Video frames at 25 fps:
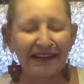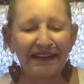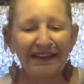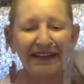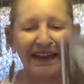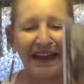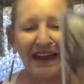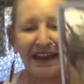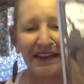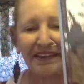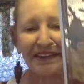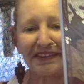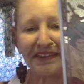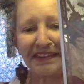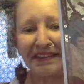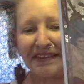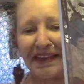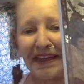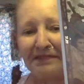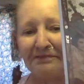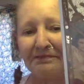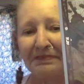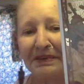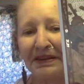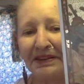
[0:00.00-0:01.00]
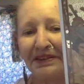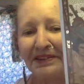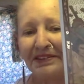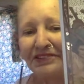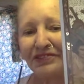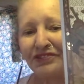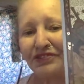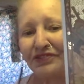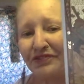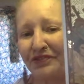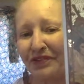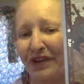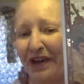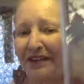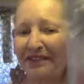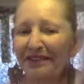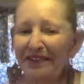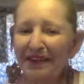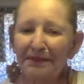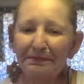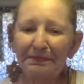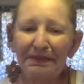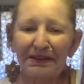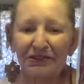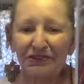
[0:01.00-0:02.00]
yeah, that they've been
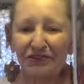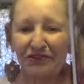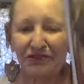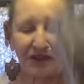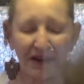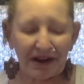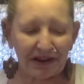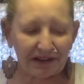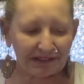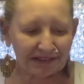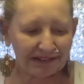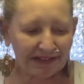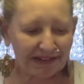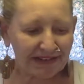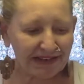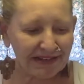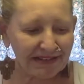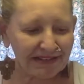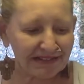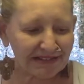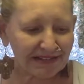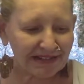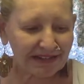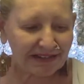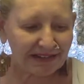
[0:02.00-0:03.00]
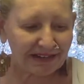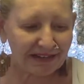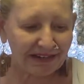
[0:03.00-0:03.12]
they've been struggling. He's